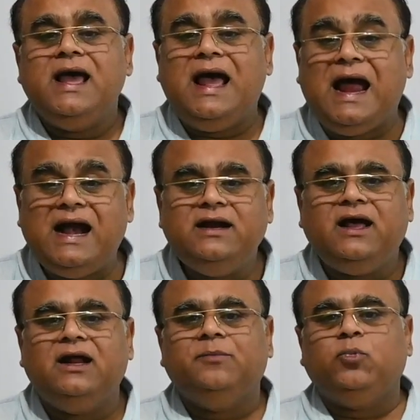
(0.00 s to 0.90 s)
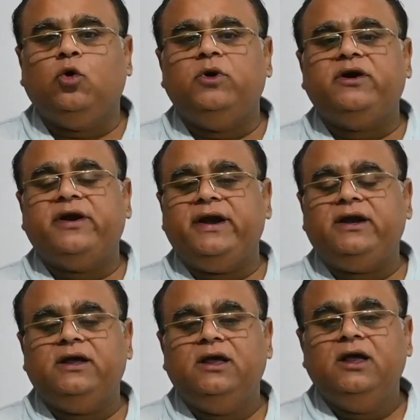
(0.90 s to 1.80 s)
and unemployment
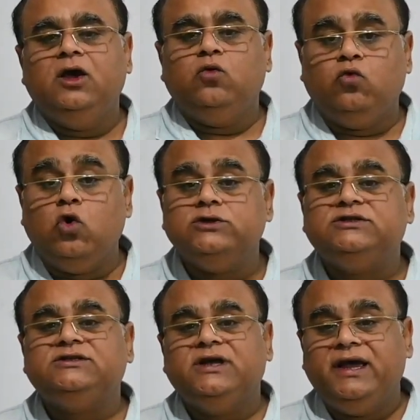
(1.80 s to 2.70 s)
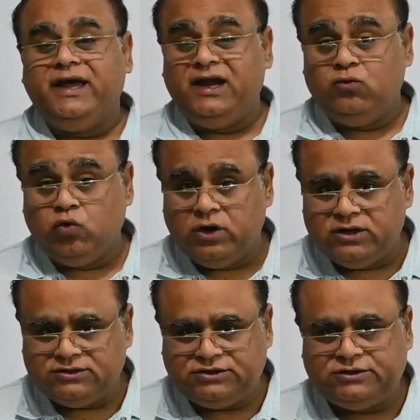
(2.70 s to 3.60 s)
rate was
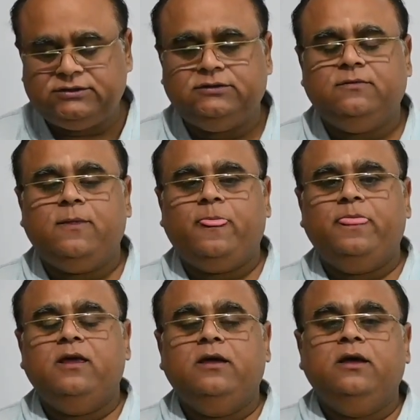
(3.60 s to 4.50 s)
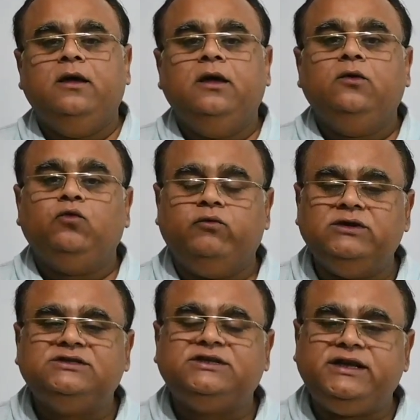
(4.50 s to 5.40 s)
inverse. We
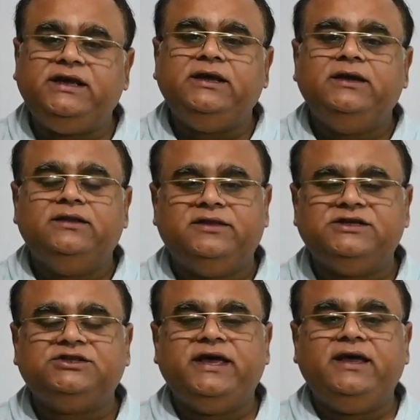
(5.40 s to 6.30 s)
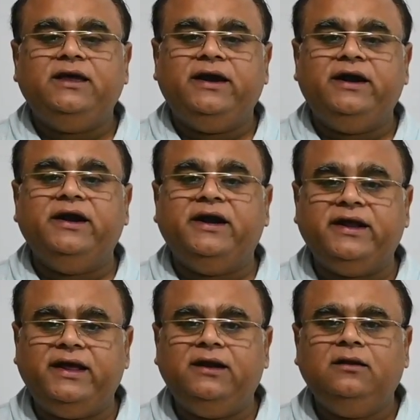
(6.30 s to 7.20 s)
will see this thing in
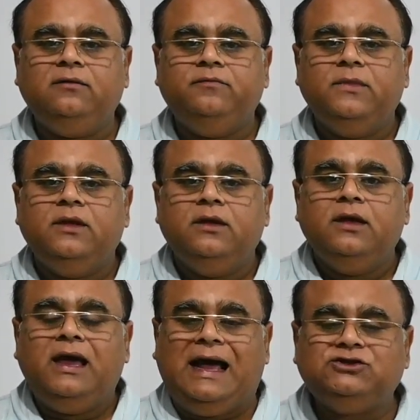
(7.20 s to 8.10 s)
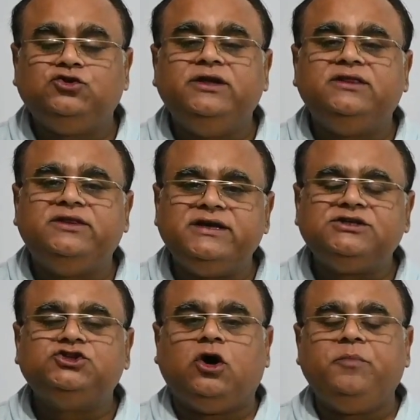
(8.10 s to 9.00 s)
detail. Actually,
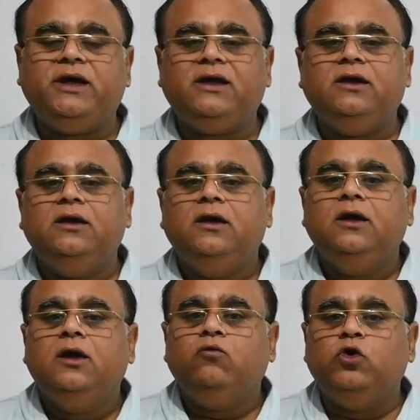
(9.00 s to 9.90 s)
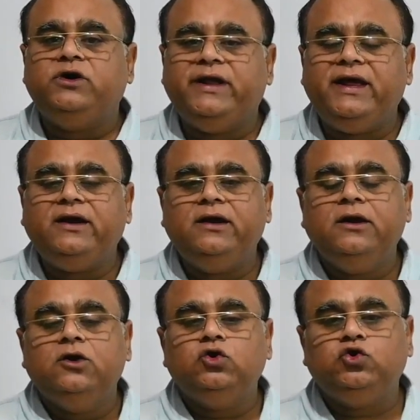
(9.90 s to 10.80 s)
this topic would
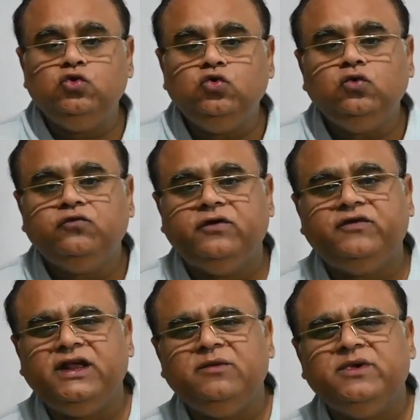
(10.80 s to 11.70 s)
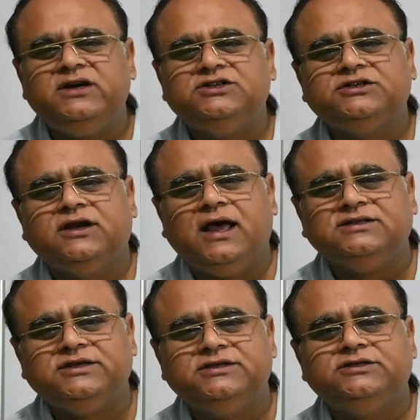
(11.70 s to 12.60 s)
take 15 minutes
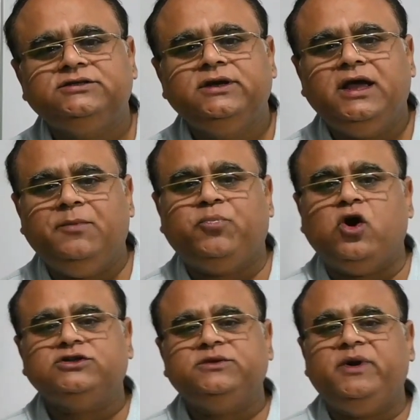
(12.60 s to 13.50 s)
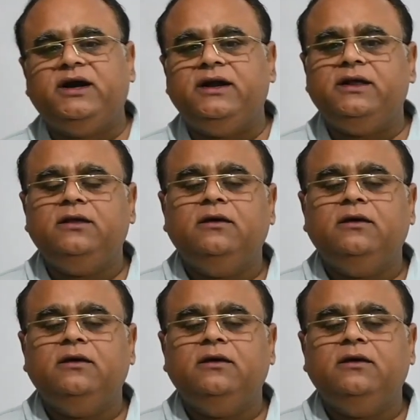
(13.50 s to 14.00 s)
classes approximately.